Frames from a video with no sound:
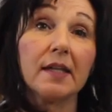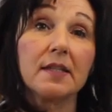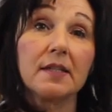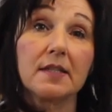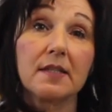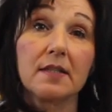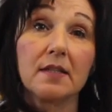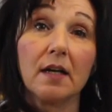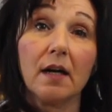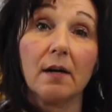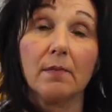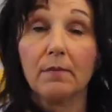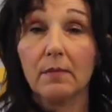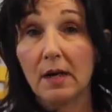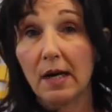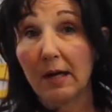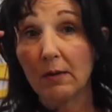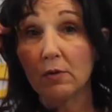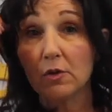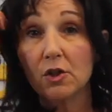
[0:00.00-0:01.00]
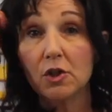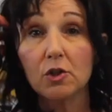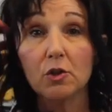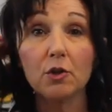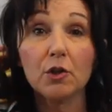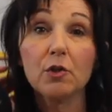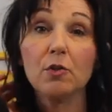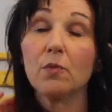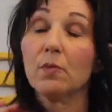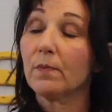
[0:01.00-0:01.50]
It's I will
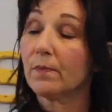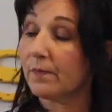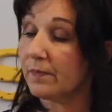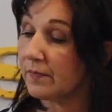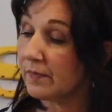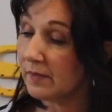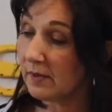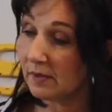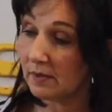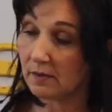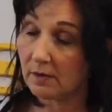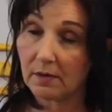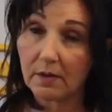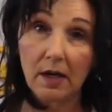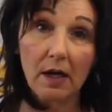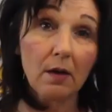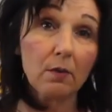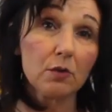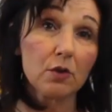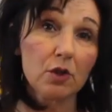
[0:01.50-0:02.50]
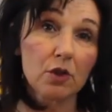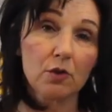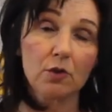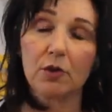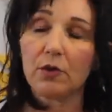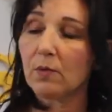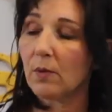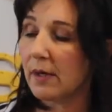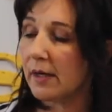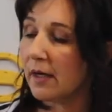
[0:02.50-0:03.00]
show you
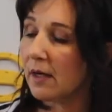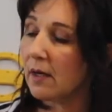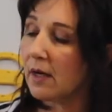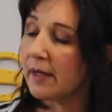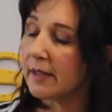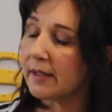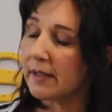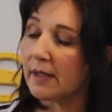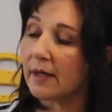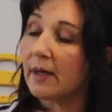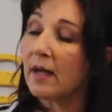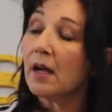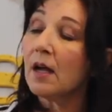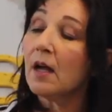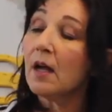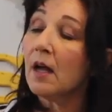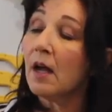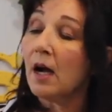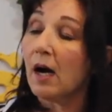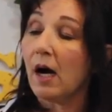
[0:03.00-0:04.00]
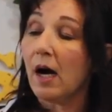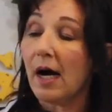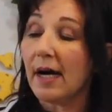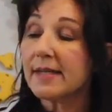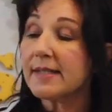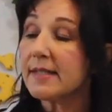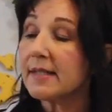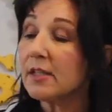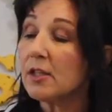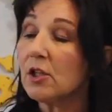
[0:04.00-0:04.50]
what I got here.
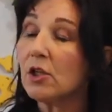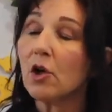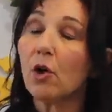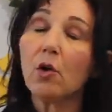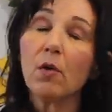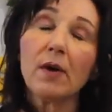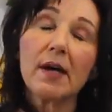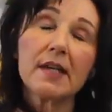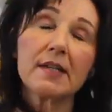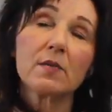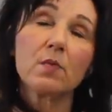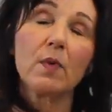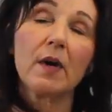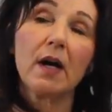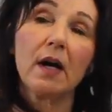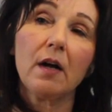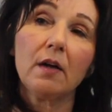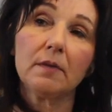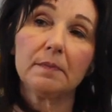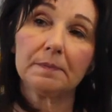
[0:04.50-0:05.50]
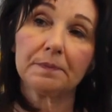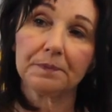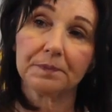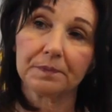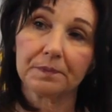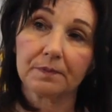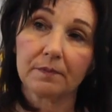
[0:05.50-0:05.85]
I didn't know as well